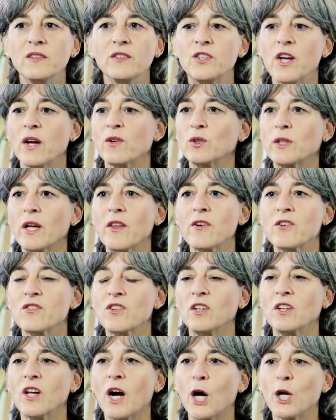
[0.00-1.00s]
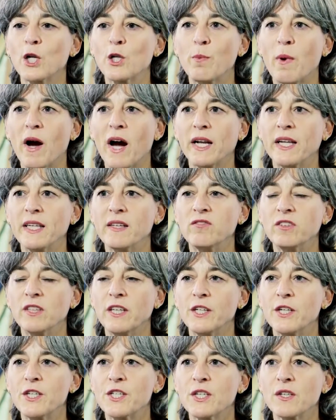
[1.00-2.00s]
Generally, there's a large body of
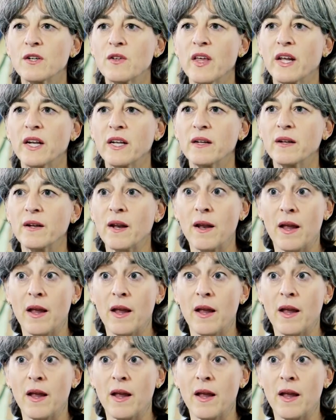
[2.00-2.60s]
literature that